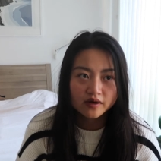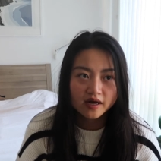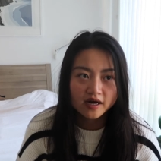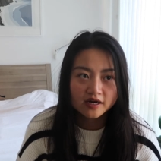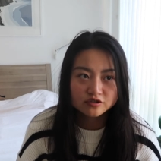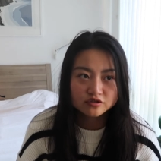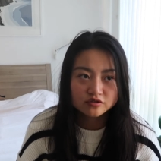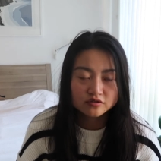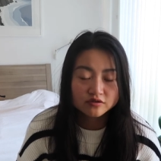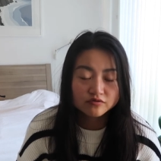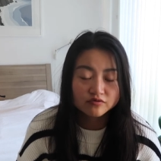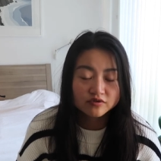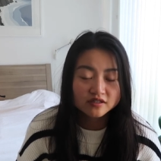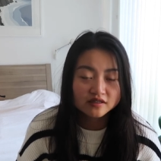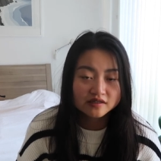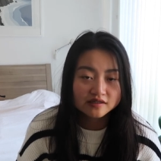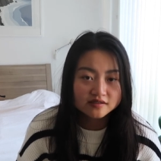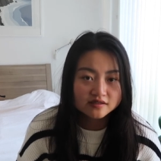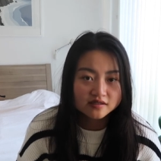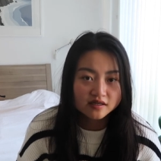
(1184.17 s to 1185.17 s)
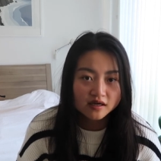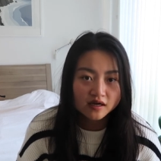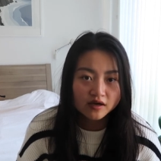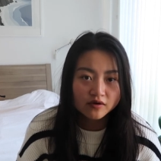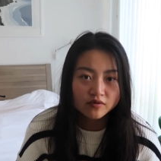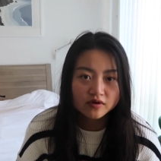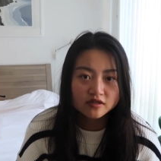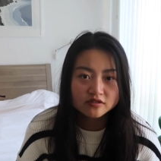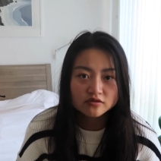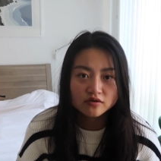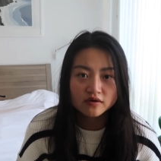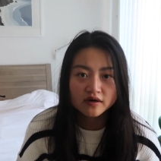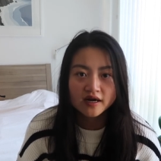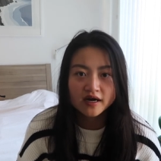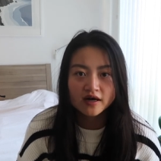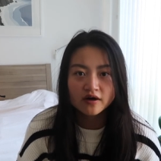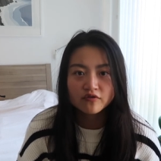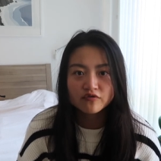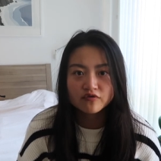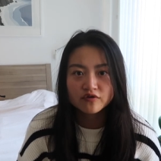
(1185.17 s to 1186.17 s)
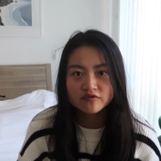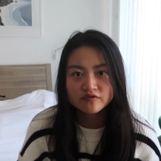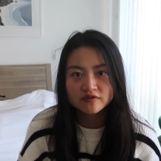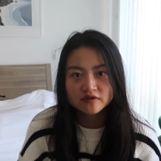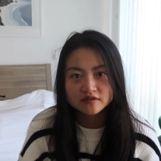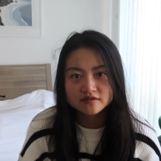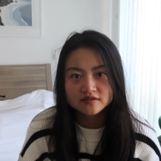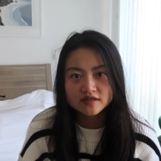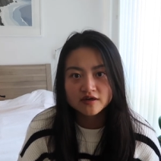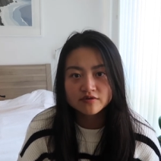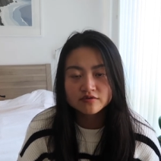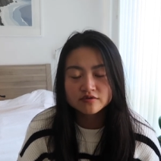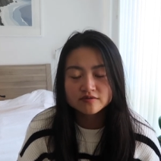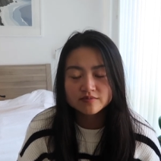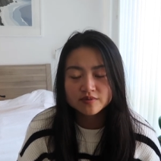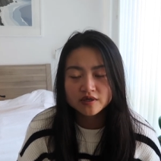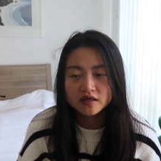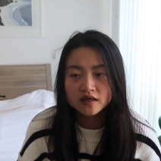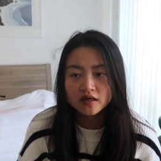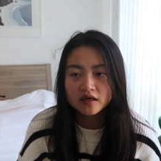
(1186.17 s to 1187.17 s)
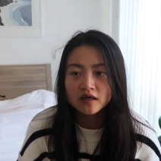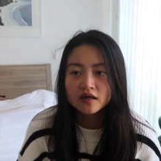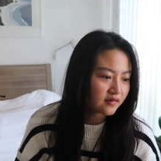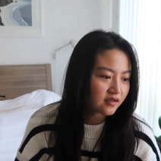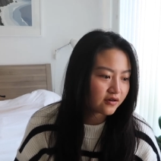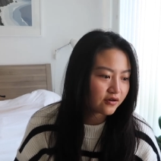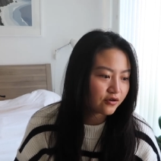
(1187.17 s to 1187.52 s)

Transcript: actually realistic I was or how frivolous I was being.